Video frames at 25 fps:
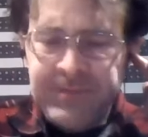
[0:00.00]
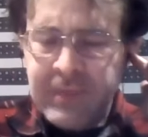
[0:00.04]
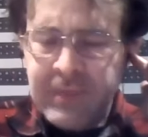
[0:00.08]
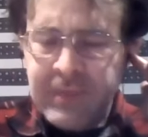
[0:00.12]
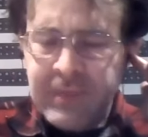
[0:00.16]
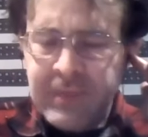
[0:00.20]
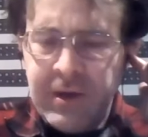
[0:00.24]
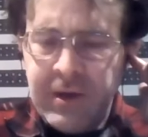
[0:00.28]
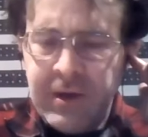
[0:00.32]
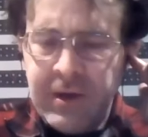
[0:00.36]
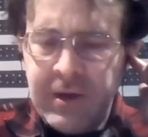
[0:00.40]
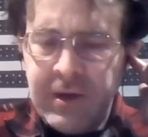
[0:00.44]

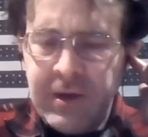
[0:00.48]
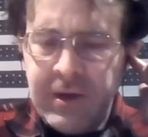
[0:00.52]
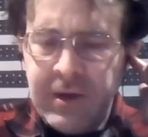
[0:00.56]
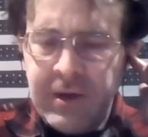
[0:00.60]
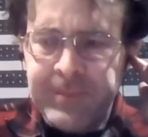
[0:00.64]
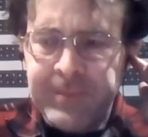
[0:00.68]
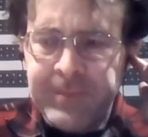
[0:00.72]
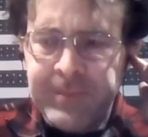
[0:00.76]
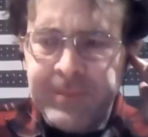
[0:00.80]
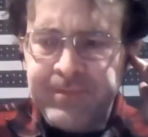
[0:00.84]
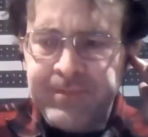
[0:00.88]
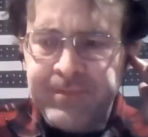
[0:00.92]

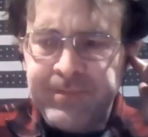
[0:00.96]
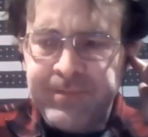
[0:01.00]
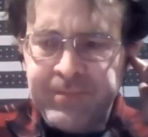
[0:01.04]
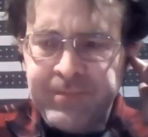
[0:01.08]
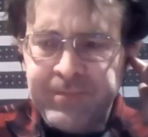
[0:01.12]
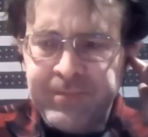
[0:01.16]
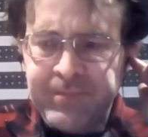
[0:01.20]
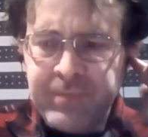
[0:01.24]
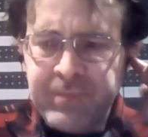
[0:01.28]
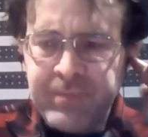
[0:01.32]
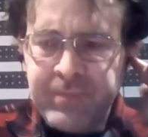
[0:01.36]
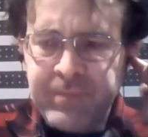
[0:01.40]

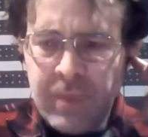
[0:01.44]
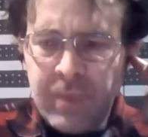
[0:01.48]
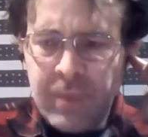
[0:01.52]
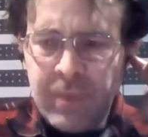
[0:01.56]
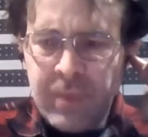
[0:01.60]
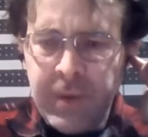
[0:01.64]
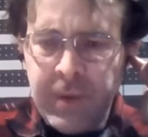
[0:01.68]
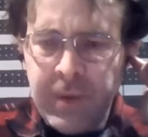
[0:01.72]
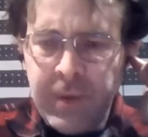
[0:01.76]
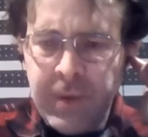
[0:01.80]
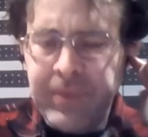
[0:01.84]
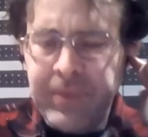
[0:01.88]
But
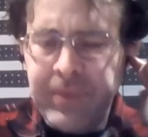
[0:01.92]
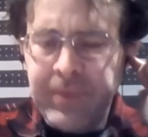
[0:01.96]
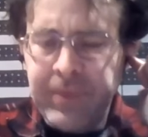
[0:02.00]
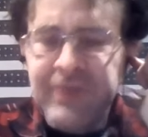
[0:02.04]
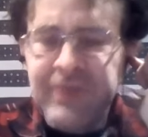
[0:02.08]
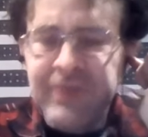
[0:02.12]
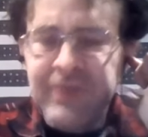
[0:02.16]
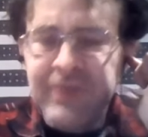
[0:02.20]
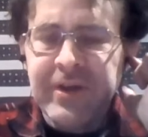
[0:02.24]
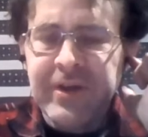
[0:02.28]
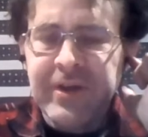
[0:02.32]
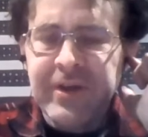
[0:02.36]
it plays
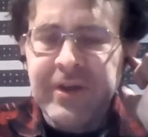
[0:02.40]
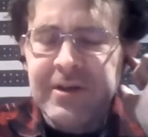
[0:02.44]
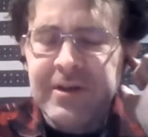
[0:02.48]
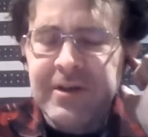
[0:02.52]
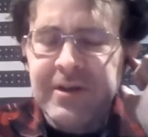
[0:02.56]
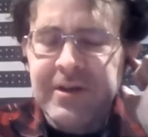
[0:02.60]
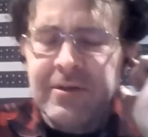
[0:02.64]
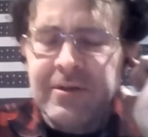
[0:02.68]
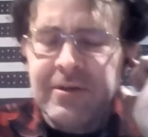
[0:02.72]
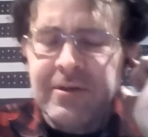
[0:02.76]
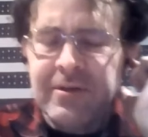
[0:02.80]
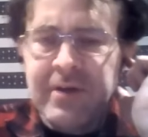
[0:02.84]
right
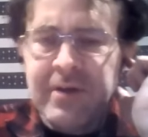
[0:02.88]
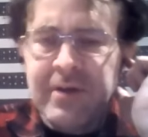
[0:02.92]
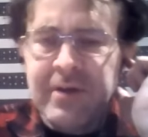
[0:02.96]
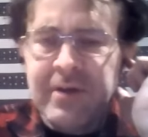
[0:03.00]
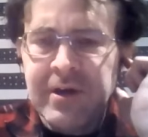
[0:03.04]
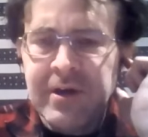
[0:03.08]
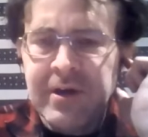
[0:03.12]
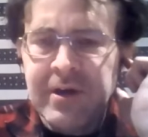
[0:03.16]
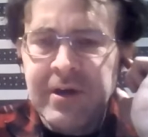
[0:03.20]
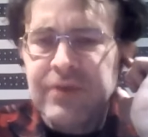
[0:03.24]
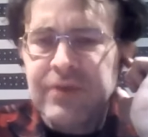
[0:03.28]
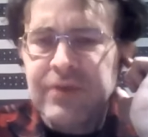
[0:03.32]
into
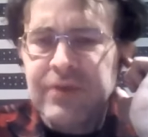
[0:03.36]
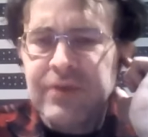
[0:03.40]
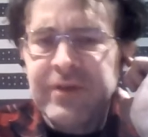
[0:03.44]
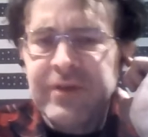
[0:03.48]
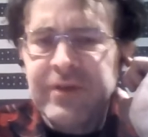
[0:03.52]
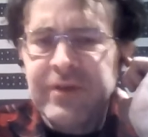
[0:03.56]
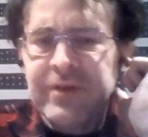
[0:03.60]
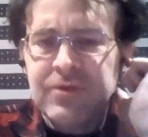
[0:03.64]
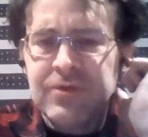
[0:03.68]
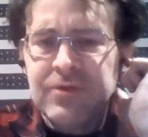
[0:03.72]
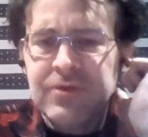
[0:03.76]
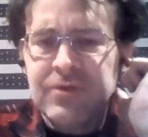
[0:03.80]
a
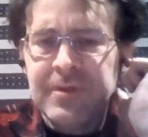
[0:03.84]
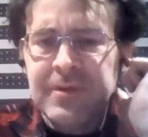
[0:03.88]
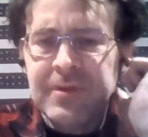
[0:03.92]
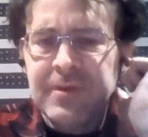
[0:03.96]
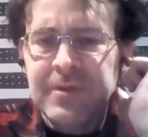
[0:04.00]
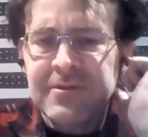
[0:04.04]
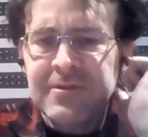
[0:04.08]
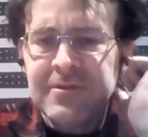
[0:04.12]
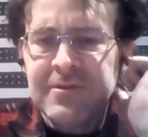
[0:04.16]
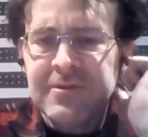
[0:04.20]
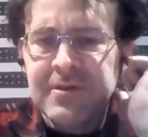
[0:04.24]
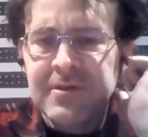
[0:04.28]

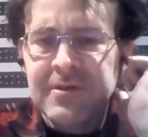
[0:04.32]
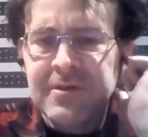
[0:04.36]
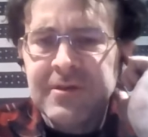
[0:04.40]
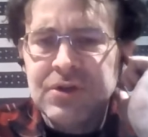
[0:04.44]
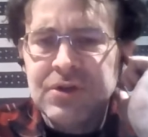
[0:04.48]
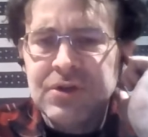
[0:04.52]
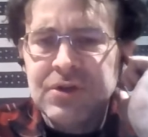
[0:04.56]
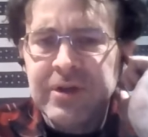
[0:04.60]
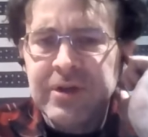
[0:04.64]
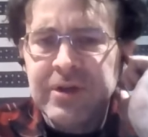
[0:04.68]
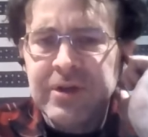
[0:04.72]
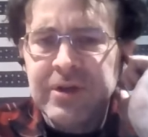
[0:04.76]
transhumanist
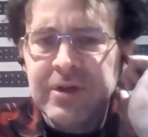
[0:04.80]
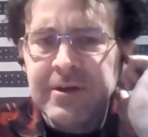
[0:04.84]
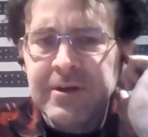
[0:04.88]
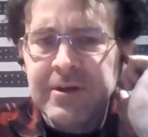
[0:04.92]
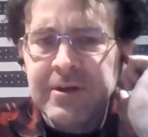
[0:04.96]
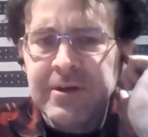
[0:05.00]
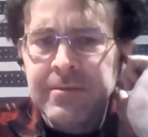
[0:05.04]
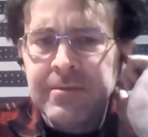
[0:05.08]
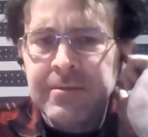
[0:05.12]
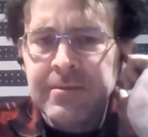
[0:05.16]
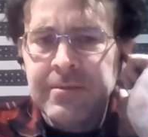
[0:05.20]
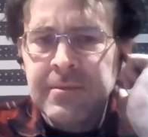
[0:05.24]
agenda.
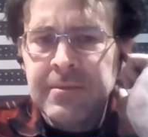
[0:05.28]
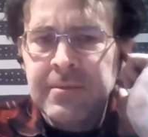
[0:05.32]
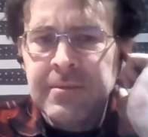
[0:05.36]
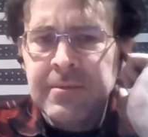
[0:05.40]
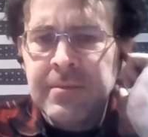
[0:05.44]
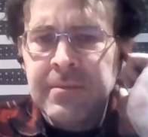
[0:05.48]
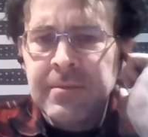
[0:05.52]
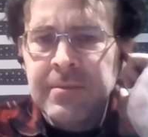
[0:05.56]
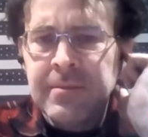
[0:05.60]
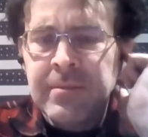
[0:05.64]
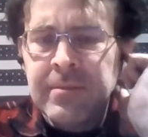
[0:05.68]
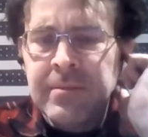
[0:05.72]

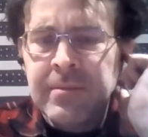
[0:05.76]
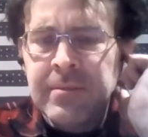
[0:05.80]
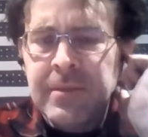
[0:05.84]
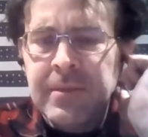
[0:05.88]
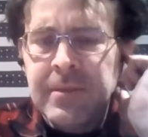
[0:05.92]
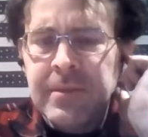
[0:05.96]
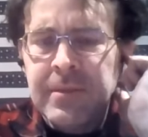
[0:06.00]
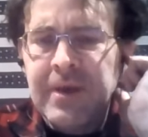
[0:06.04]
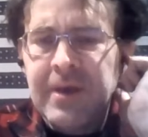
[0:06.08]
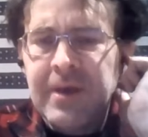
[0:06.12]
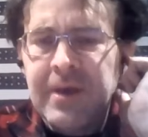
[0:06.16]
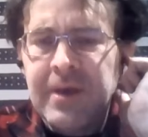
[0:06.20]

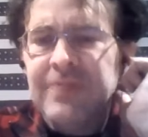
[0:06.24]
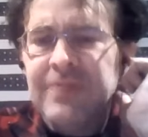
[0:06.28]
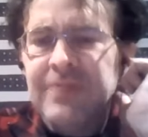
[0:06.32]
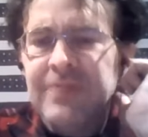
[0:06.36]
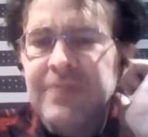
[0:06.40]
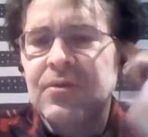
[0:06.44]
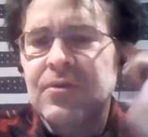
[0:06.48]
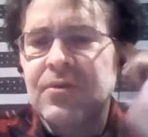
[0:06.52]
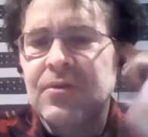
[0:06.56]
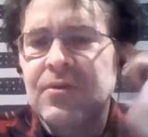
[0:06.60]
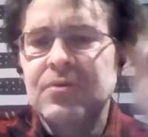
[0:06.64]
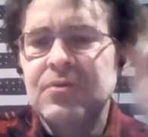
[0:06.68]
And so
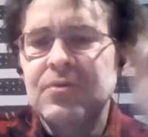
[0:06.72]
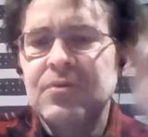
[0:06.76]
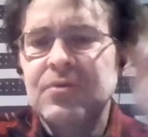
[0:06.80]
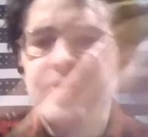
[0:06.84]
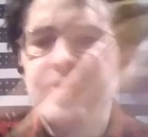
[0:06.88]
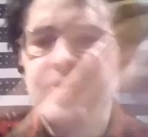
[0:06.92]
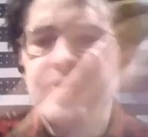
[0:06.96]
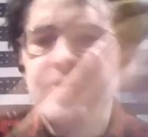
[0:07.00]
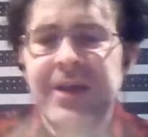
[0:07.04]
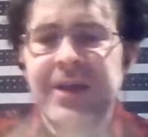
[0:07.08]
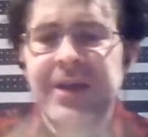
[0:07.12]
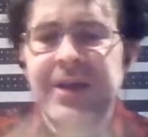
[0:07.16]

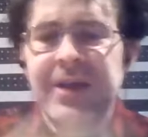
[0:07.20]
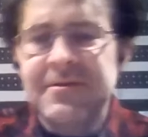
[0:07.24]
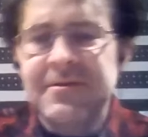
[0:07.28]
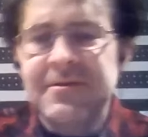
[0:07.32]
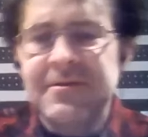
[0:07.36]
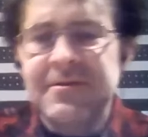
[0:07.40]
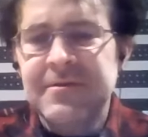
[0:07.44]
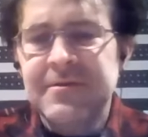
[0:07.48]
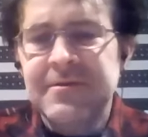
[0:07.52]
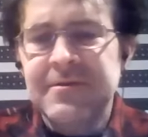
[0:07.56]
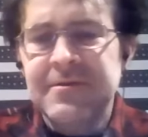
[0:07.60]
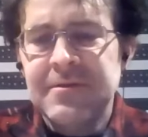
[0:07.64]

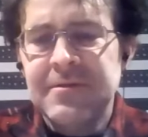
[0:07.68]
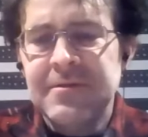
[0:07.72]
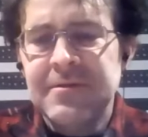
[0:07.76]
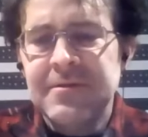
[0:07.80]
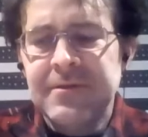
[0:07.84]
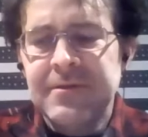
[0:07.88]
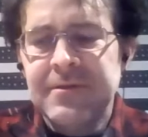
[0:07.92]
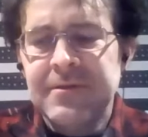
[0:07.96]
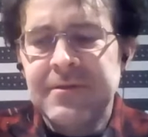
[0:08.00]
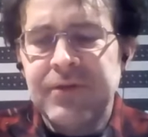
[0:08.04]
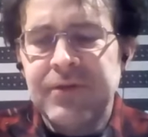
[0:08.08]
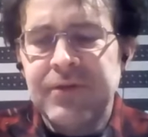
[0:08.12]
eugenics
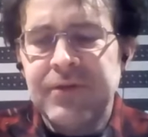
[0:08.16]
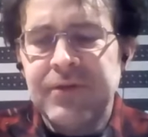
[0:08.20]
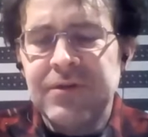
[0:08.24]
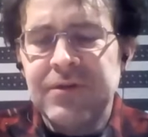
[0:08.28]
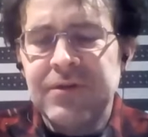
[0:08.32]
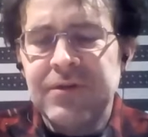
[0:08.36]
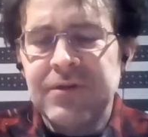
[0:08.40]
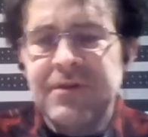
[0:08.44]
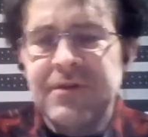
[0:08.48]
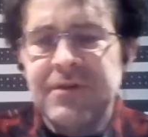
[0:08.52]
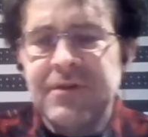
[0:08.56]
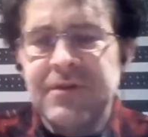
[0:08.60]
falls on
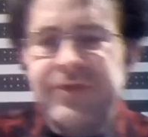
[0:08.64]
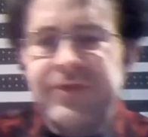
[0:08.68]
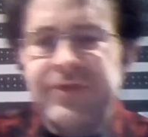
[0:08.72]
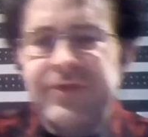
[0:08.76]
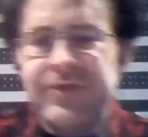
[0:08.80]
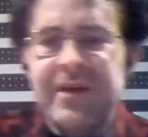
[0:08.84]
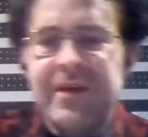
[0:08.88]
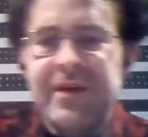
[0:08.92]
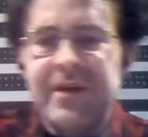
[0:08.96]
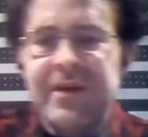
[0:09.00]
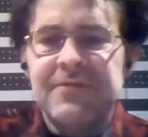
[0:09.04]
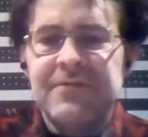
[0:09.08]
its
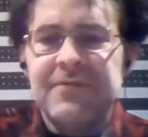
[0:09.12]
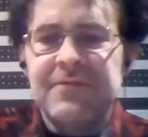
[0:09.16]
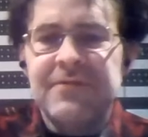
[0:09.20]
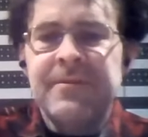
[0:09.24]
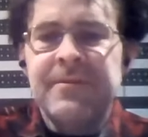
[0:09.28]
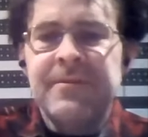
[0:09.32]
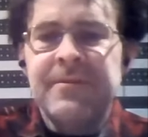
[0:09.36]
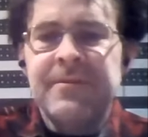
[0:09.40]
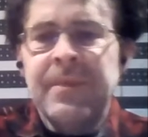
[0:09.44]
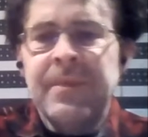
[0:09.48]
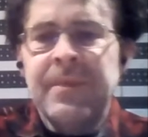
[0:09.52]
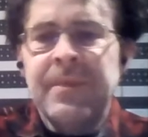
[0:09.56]
face.
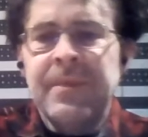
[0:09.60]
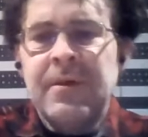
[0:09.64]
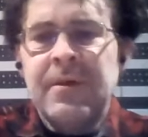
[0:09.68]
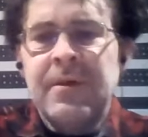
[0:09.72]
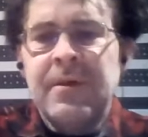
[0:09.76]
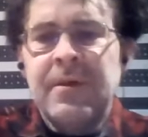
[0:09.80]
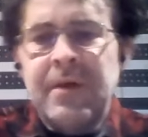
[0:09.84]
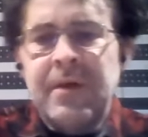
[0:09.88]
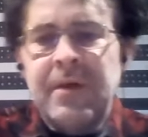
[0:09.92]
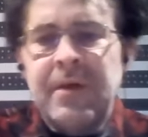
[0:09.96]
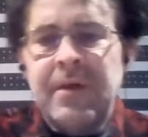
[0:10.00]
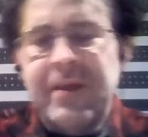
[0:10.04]

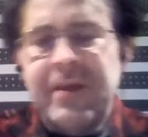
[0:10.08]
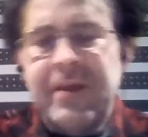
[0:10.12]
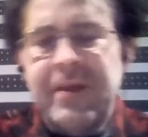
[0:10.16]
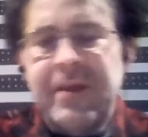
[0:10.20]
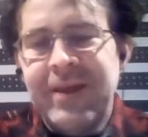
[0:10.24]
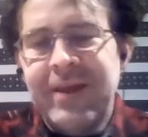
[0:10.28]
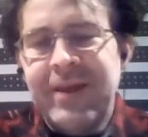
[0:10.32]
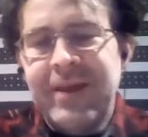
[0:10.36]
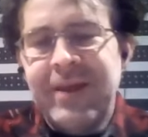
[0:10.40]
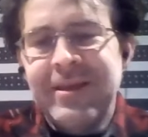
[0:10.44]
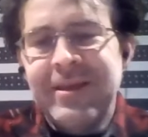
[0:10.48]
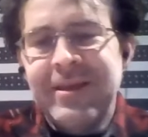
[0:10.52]
And then I
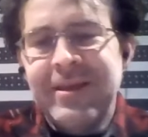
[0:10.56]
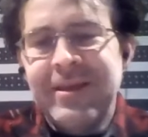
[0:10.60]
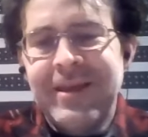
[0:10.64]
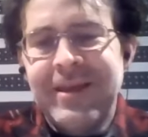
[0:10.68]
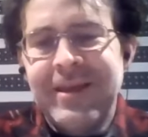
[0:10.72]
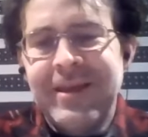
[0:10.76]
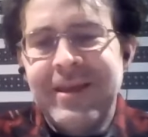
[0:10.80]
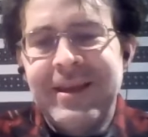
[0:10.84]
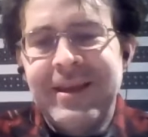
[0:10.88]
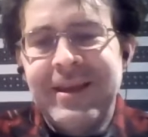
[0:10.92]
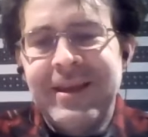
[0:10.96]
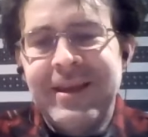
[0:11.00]
think the
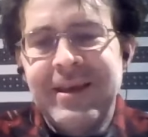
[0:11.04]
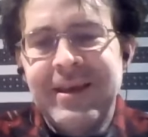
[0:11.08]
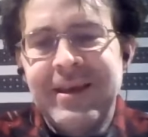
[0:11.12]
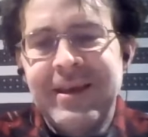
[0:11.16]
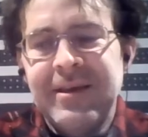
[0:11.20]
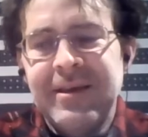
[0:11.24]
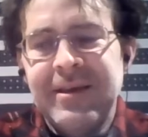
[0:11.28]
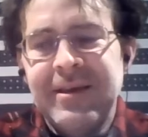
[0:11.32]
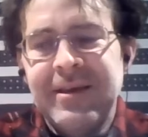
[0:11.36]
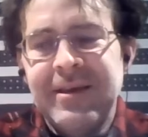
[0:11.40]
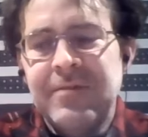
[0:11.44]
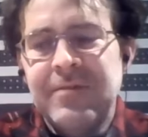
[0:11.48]
idea
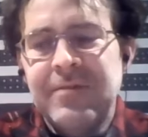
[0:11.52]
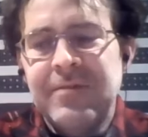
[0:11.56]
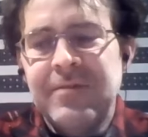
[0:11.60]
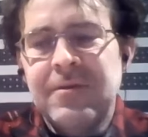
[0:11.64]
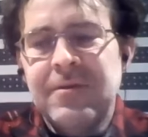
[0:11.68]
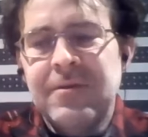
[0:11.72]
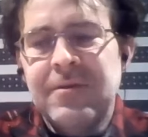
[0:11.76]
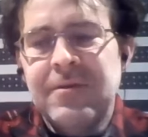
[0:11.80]
is